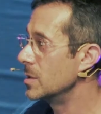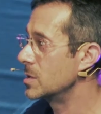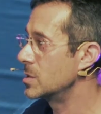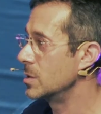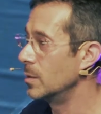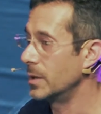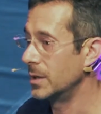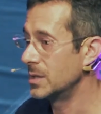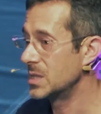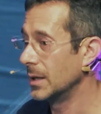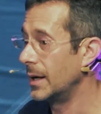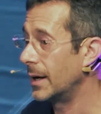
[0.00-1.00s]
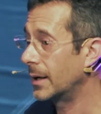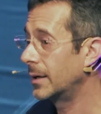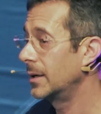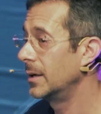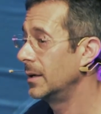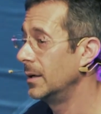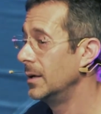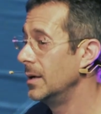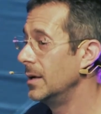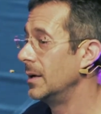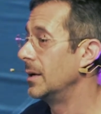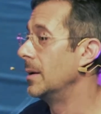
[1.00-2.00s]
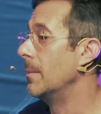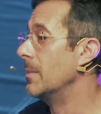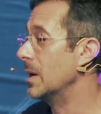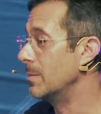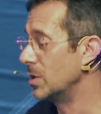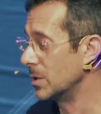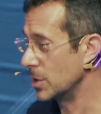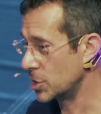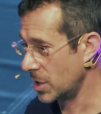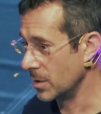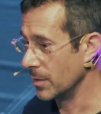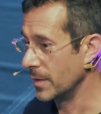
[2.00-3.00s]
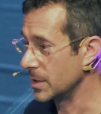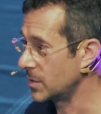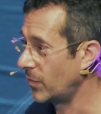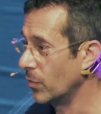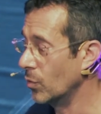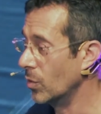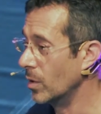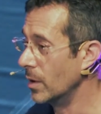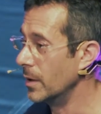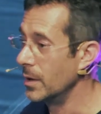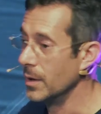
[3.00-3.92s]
this so in Slack, maybe in the channel that's for